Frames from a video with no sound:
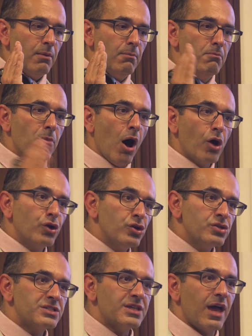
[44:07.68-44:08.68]

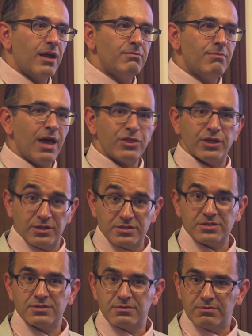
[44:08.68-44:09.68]
models and
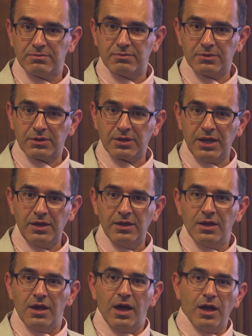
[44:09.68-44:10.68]
methods.
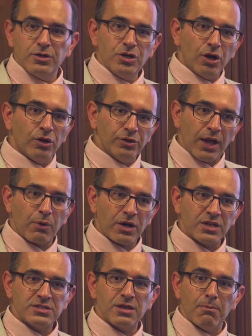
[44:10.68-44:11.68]
Okay? A neural
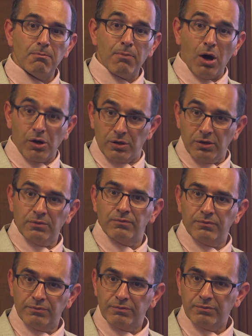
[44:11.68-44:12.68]
network is a
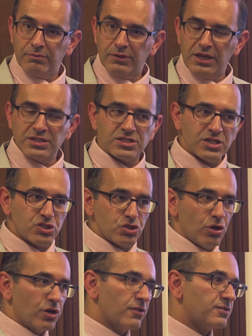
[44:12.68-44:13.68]
model. It's a
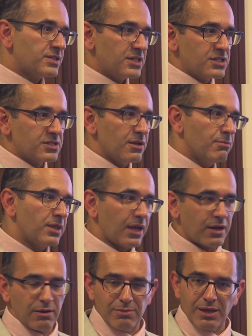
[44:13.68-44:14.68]
sort of system
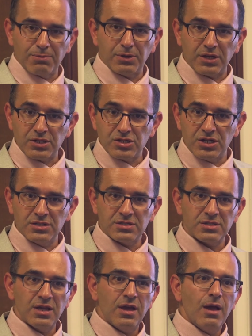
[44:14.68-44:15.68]
that can make predictions.